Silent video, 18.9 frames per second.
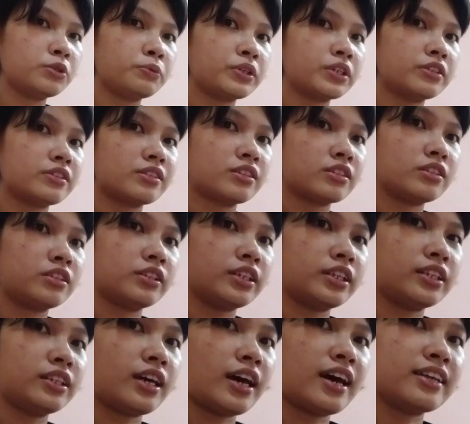we consider
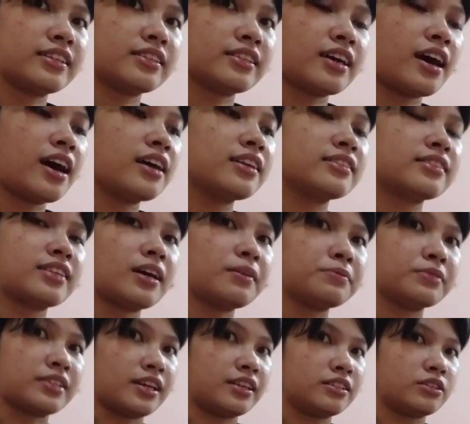it as a
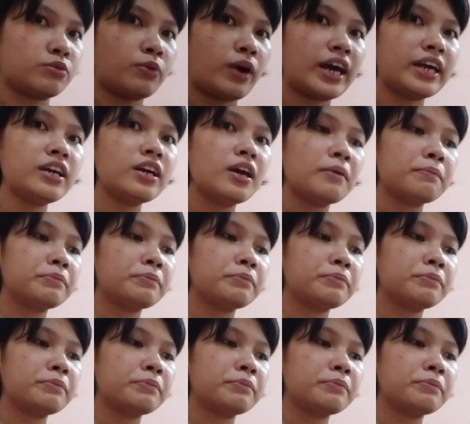substance. Why?